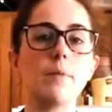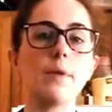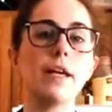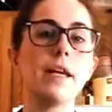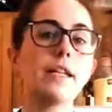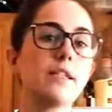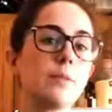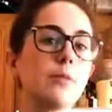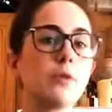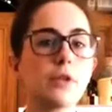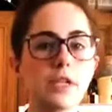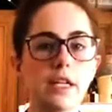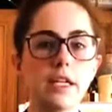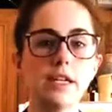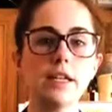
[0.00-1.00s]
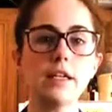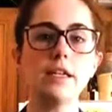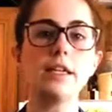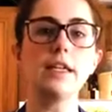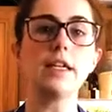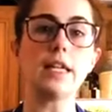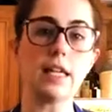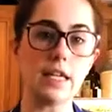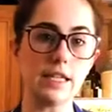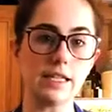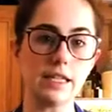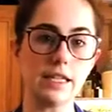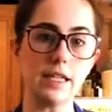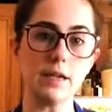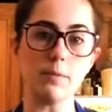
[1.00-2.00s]
It's a pretty
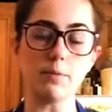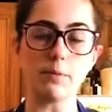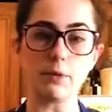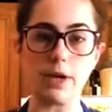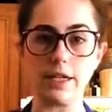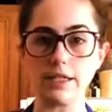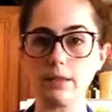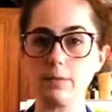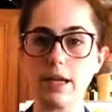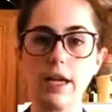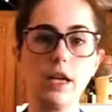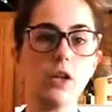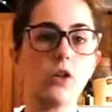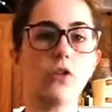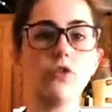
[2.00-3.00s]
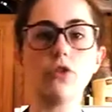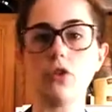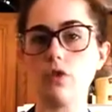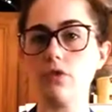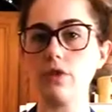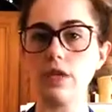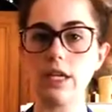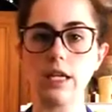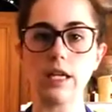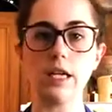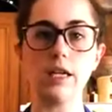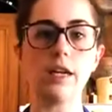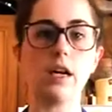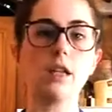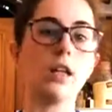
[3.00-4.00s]
easy bread to make. You don't
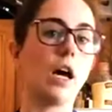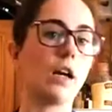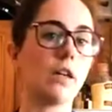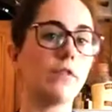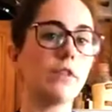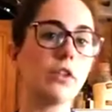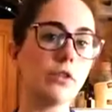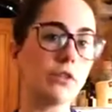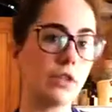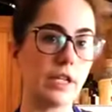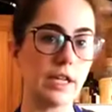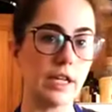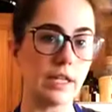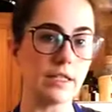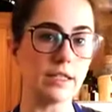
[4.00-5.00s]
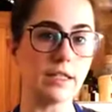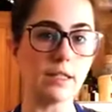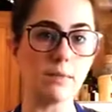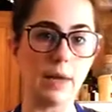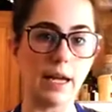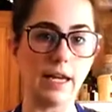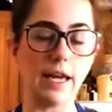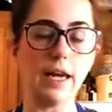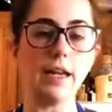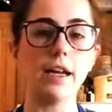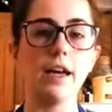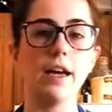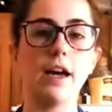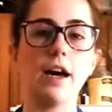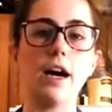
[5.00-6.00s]
need a lot of ingredients to make it.
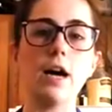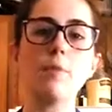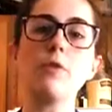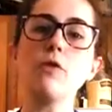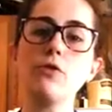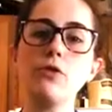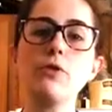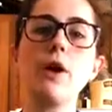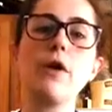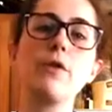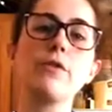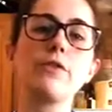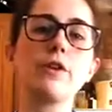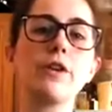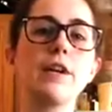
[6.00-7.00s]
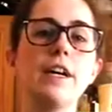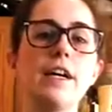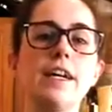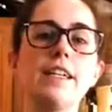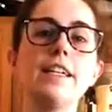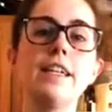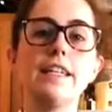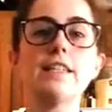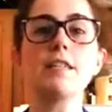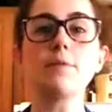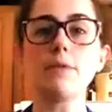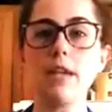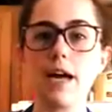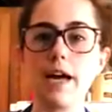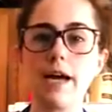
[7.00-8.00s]
You do, however, need some
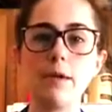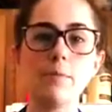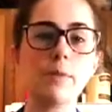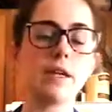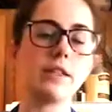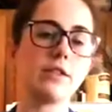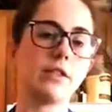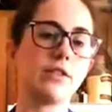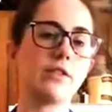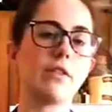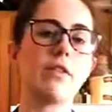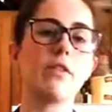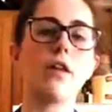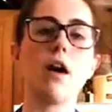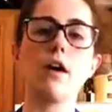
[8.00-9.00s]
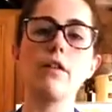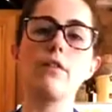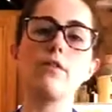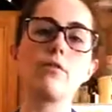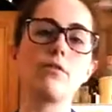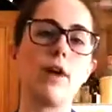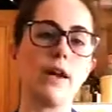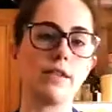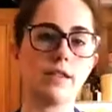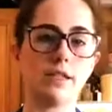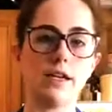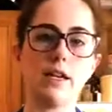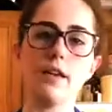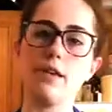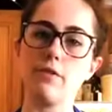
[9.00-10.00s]
time because there's a lot of
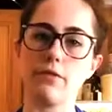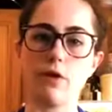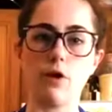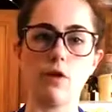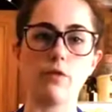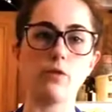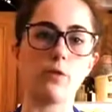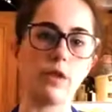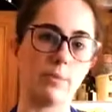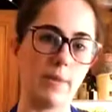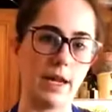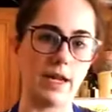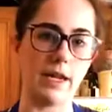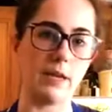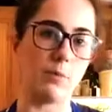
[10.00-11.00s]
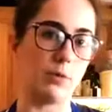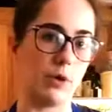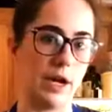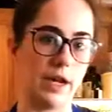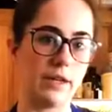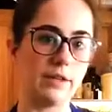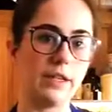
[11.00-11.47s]
resting involved with making bread.